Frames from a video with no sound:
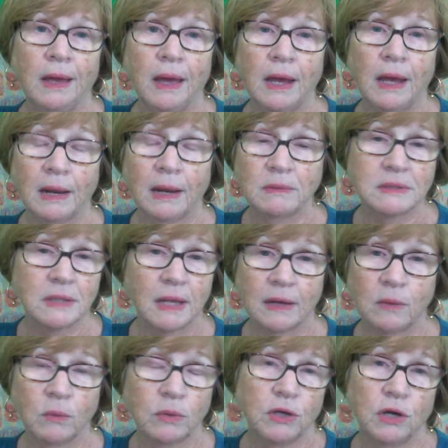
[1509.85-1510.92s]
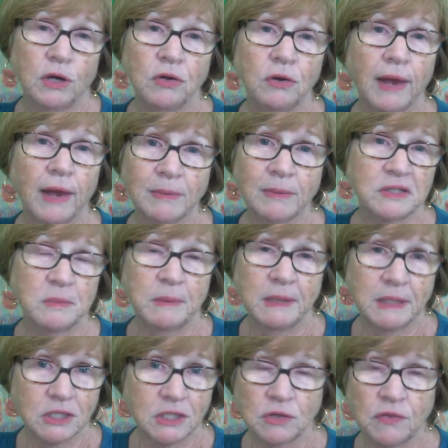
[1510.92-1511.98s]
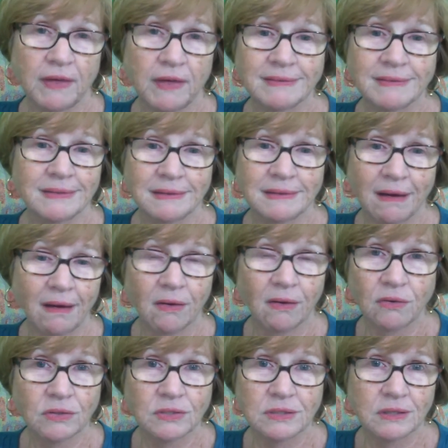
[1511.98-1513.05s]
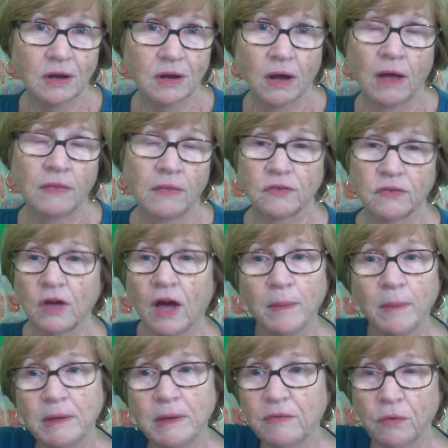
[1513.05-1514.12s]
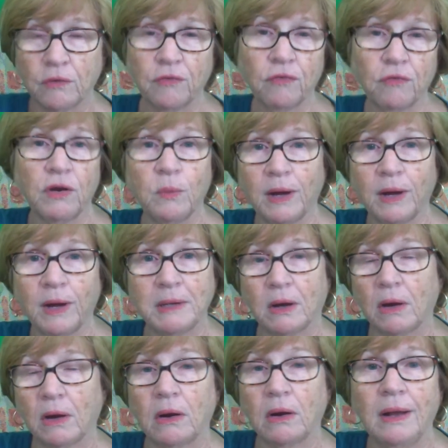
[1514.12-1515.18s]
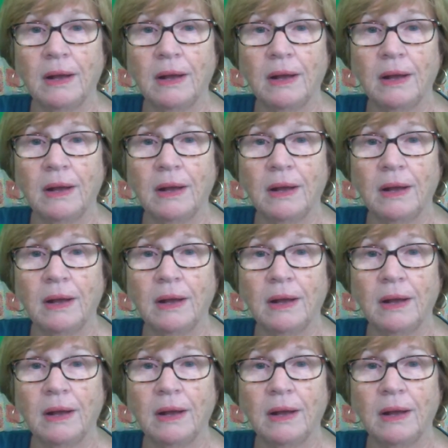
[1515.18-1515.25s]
And I was like, well, you're liable to spend $2,000 on this copy for a free webinar.